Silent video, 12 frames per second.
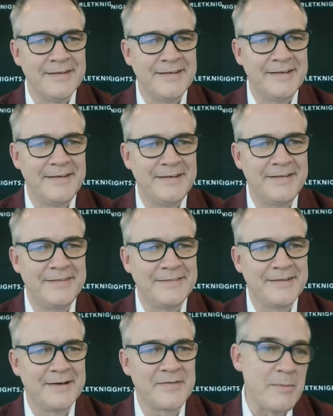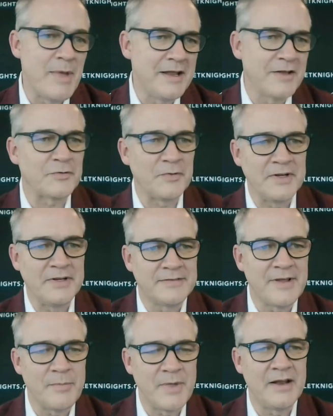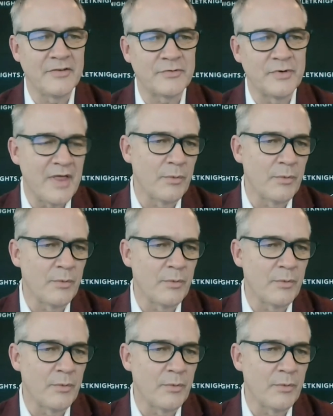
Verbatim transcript: And uh, they made history. They made history.